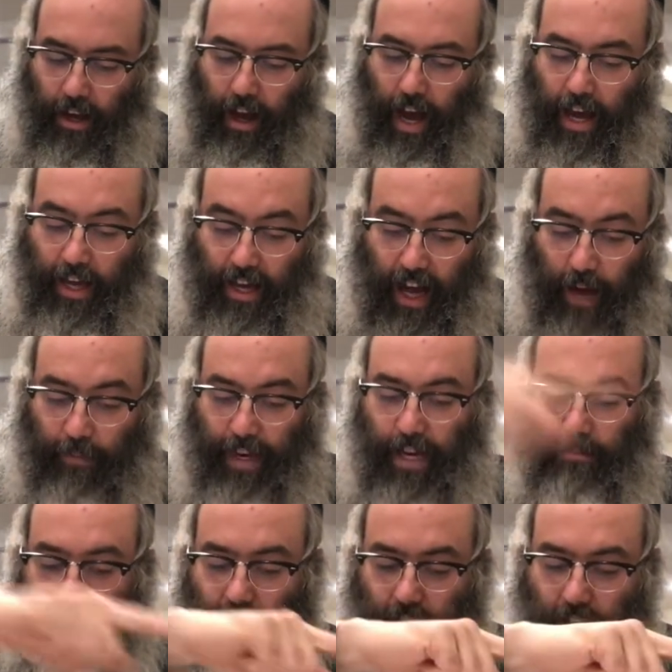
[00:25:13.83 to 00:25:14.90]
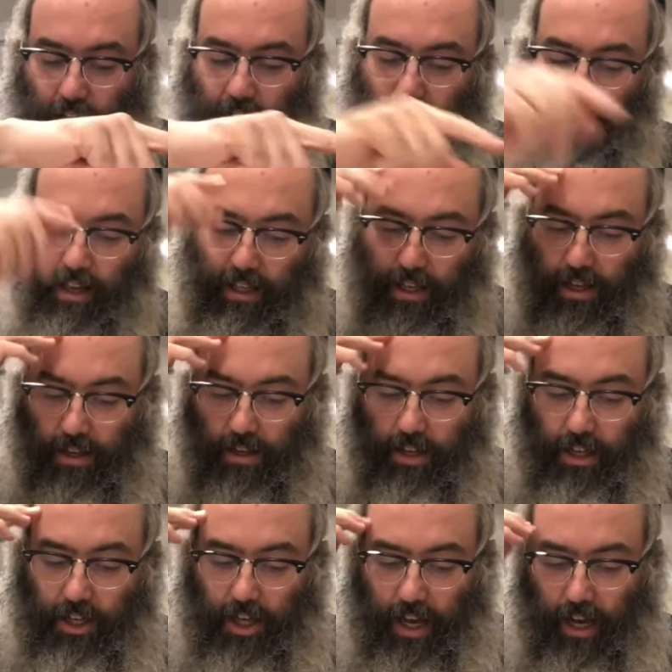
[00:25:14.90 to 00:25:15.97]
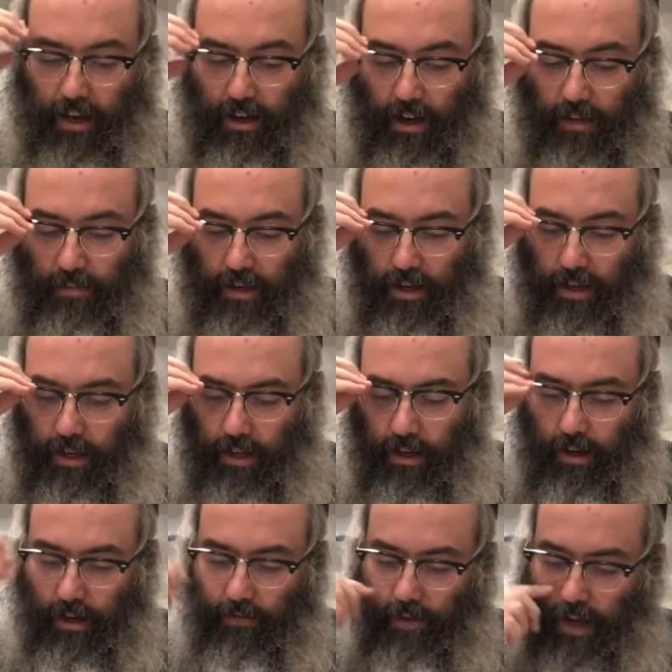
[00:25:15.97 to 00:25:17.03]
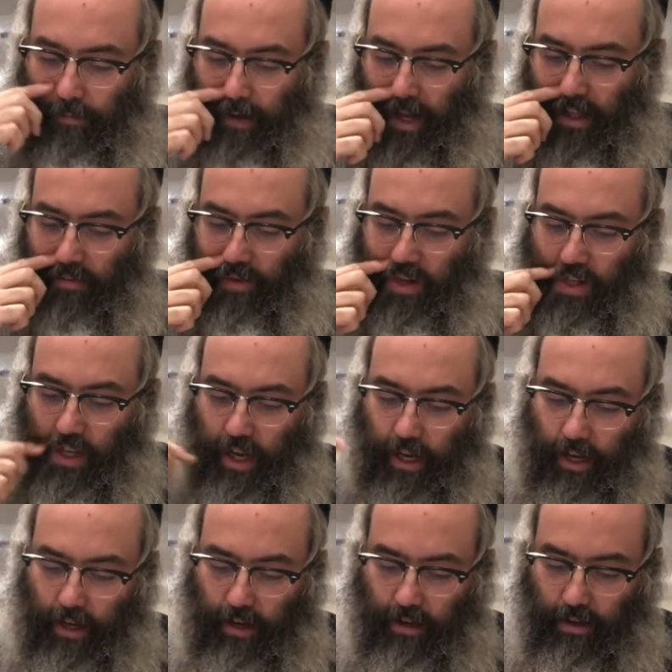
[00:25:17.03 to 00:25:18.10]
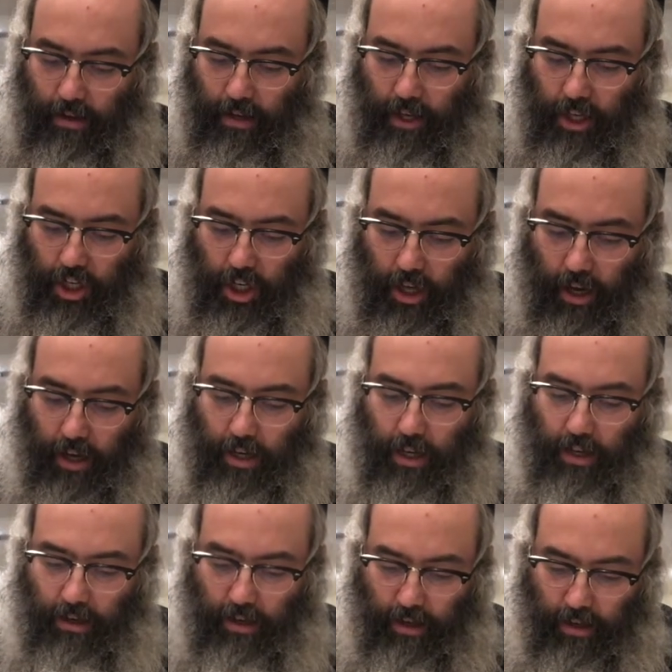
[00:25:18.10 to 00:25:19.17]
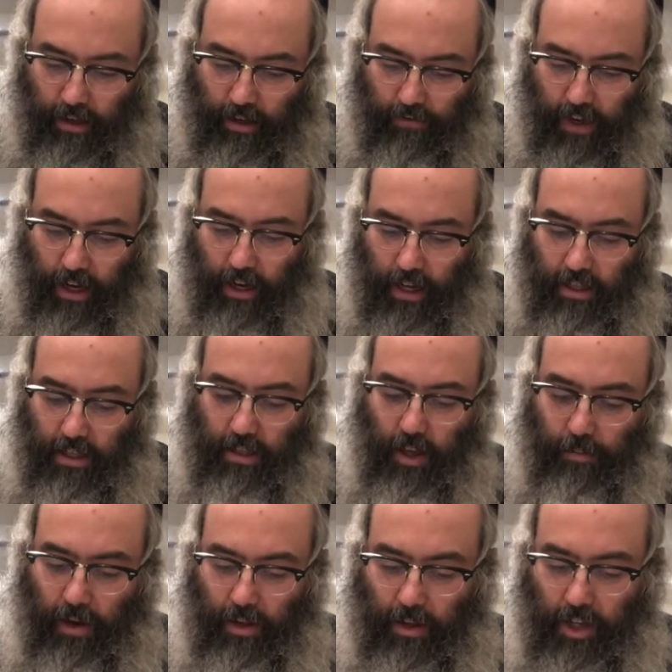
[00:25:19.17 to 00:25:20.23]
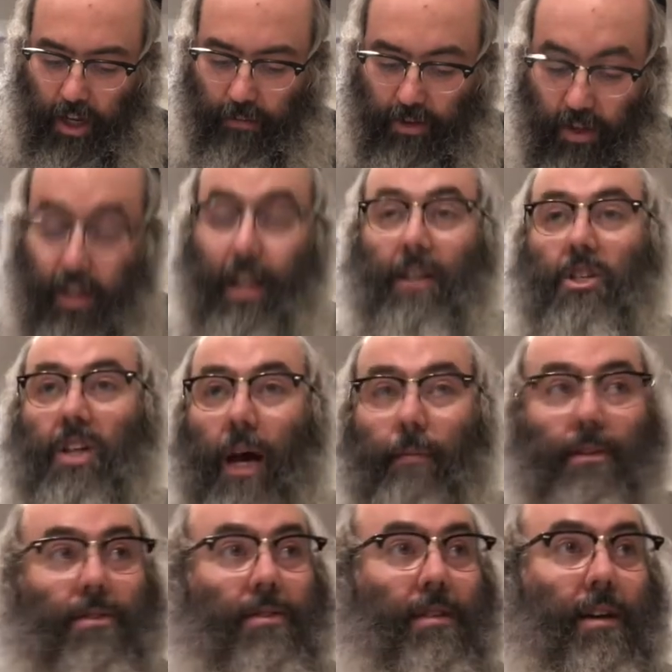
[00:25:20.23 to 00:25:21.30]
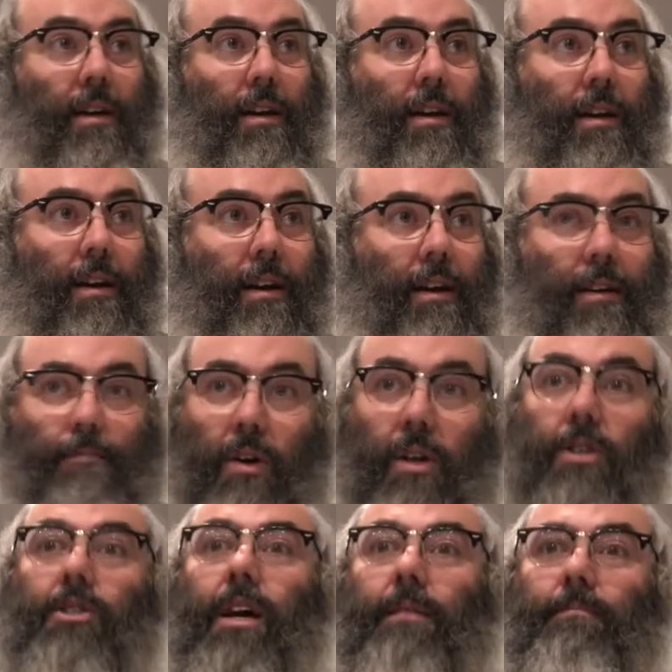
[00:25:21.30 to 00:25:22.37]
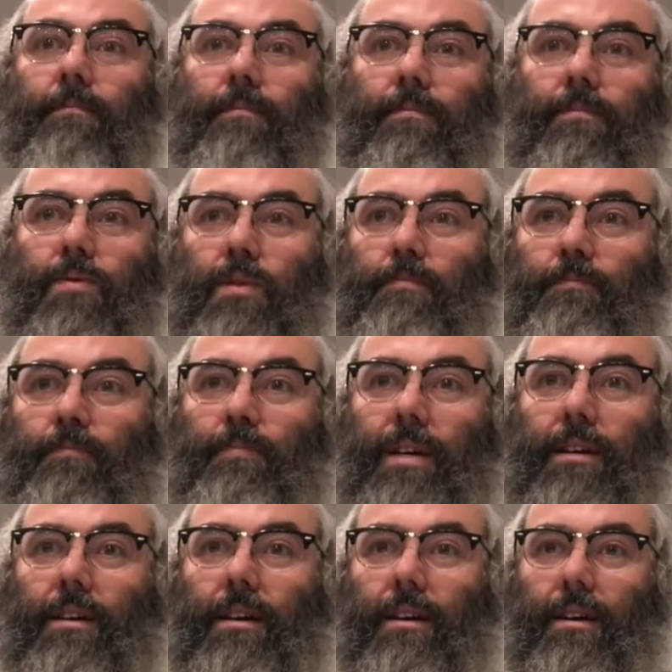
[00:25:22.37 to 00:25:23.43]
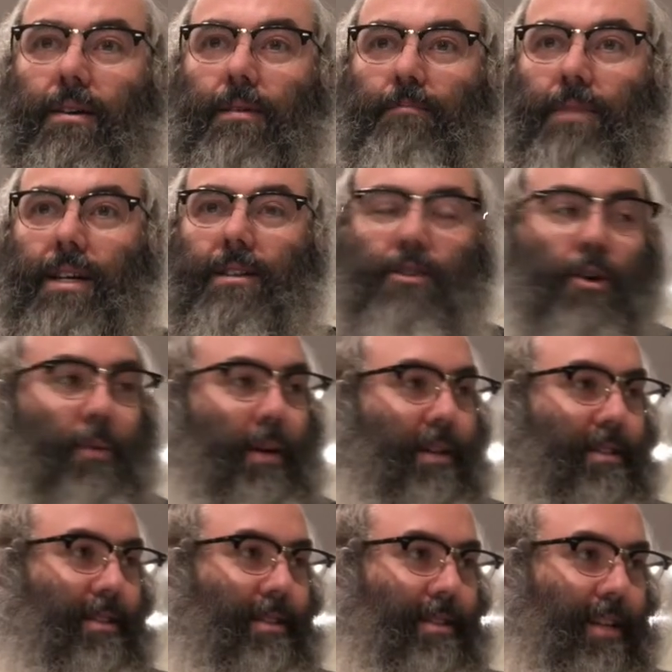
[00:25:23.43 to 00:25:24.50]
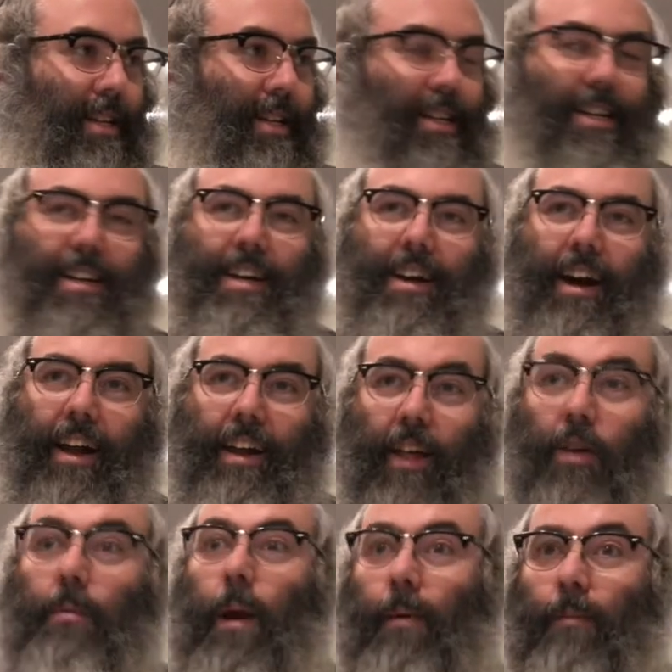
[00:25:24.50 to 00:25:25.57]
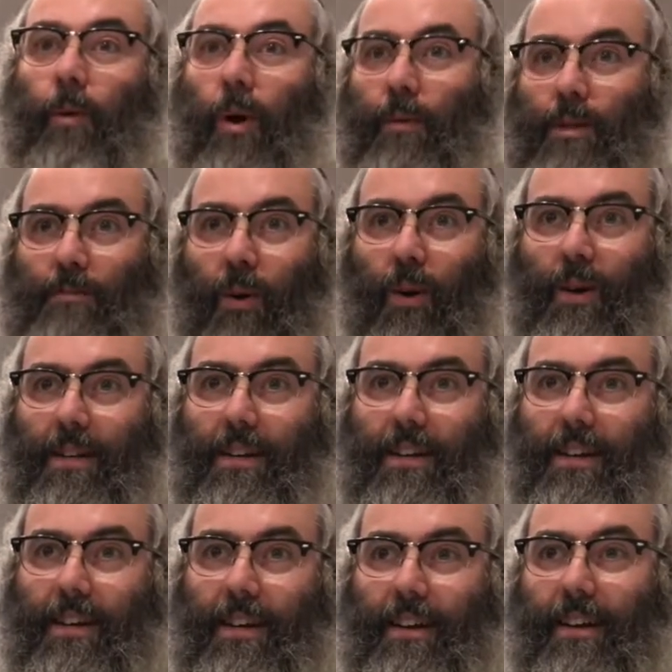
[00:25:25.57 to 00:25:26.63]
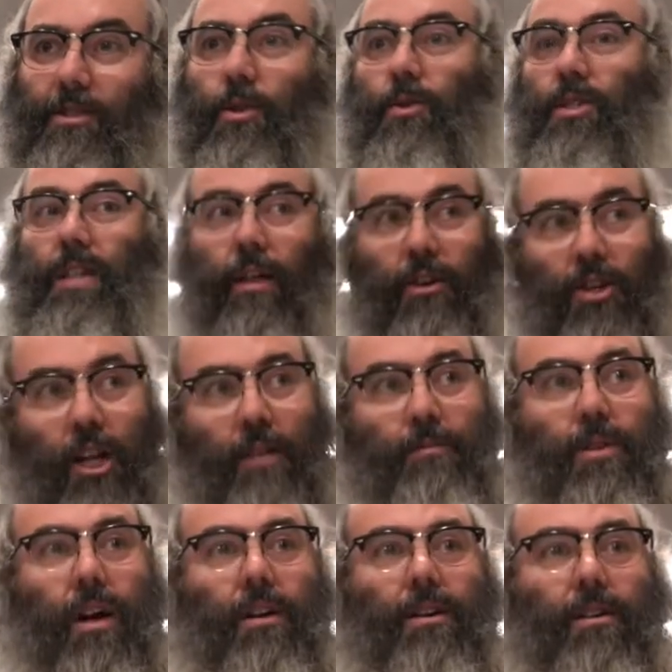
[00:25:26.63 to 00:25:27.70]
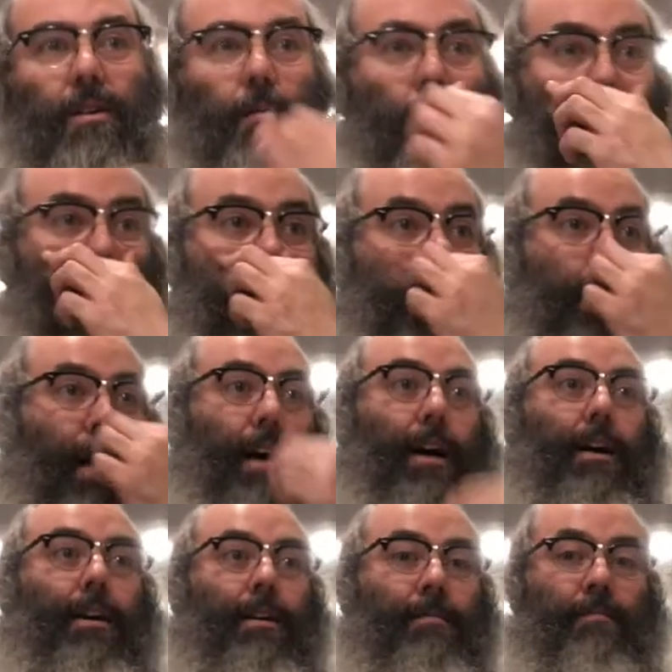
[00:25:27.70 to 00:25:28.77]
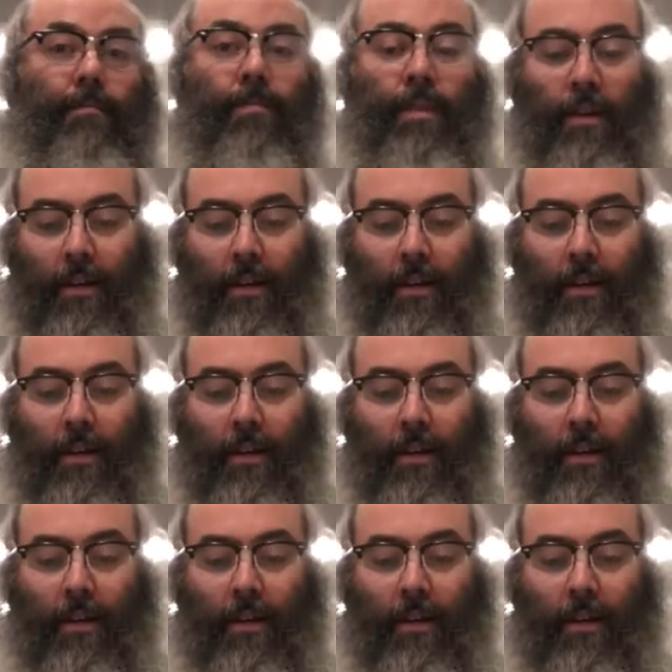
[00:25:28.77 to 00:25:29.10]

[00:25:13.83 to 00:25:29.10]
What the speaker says: hayagam ken ben zachar etzel ish echad me'a'ir va'bal abris haya ish ani ve'chazan loy balasham. So the next Shabbos, Baruch Hashem, it was a big 2 weeks in the city. Another baby boy was born. So there's another Shalom Zachar, but this time